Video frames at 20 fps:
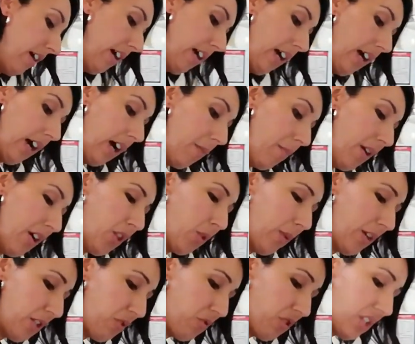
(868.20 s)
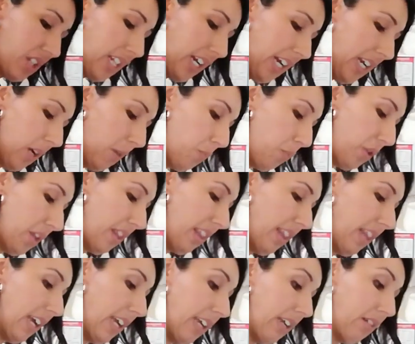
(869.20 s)
Otherwise you just end up with
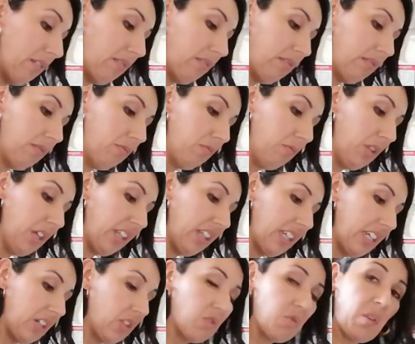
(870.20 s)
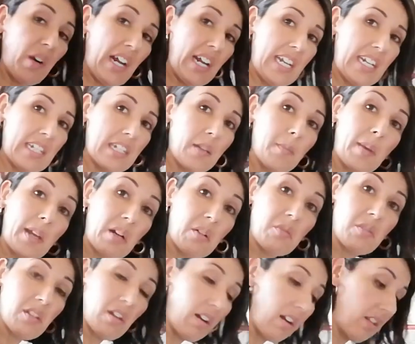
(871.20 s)
like really dry tomato
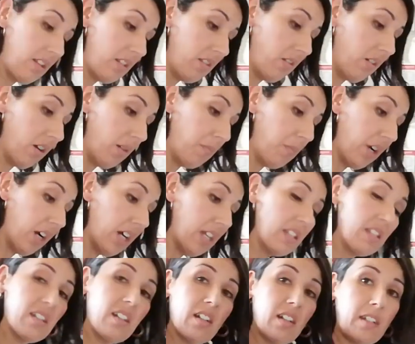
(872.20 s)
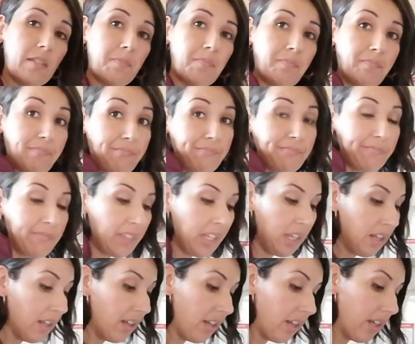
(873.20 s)
sauce on pasta,
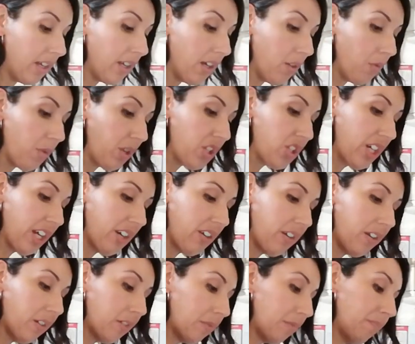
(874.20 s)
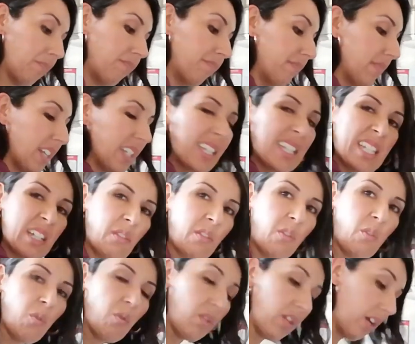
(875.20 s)
which I don't know, doesn't sound a
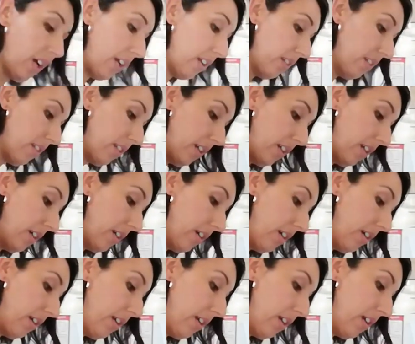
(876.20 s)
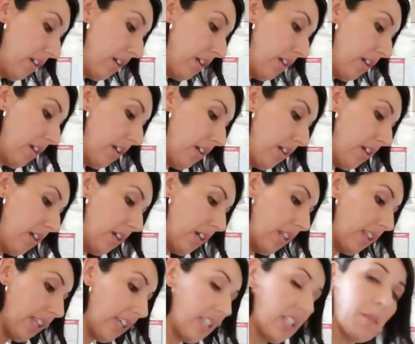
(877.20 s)
whole lot
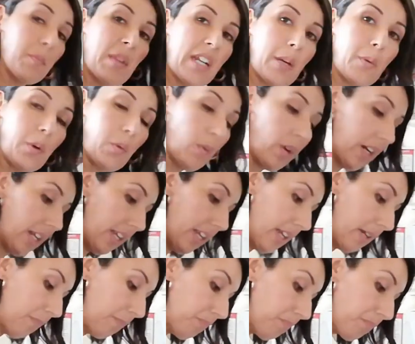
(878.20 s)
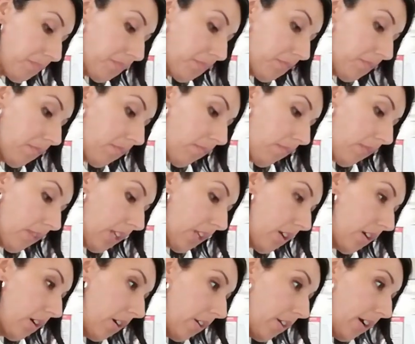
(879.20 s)
like something I would want to eat.
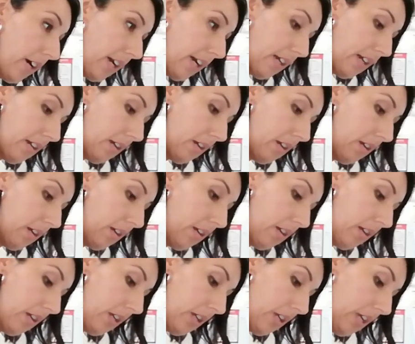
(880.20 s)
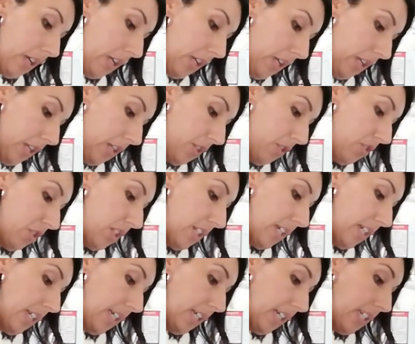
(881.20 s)
All right, so just
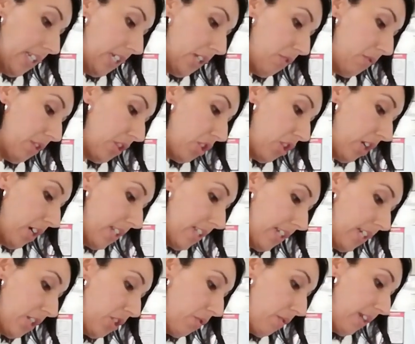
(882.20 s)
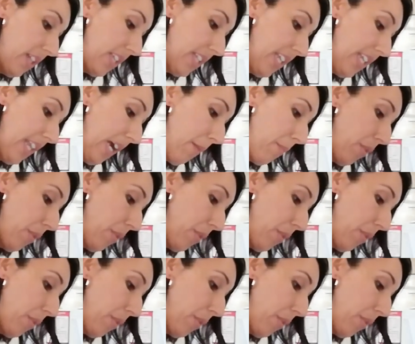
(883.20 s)
gonna continue to toss, and as you can see, that